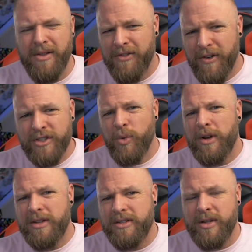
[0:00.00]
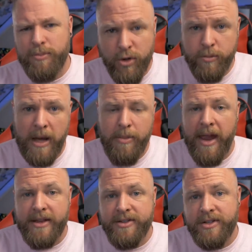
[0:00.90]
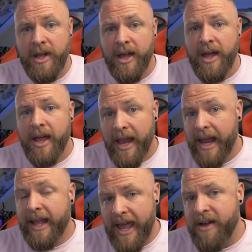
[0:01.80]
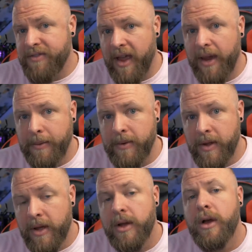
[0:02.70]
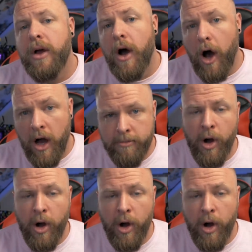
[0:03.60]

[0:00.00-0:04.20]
The first one is to poop my pants in a cafe on